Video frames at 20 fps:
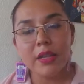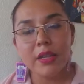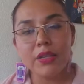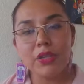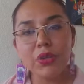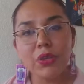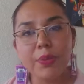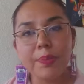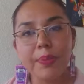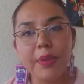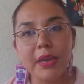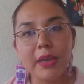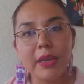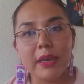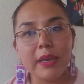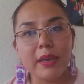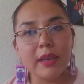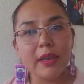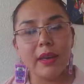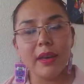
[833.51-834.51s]
to
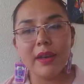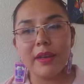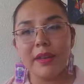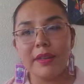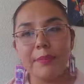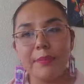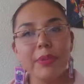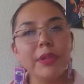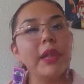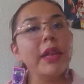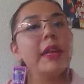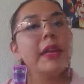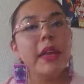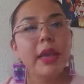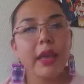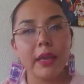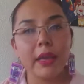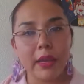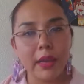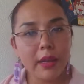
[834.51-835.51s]
be
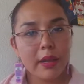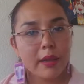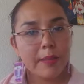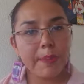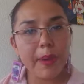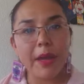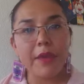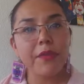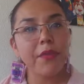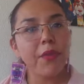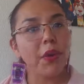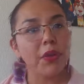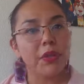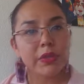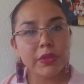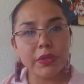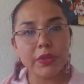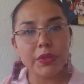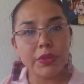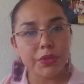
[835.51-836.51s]
placated by false
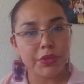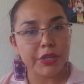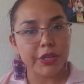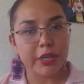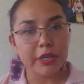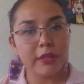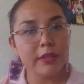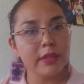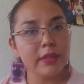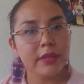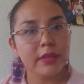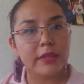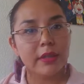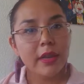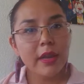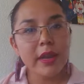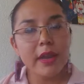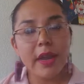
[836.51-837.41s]
solutions,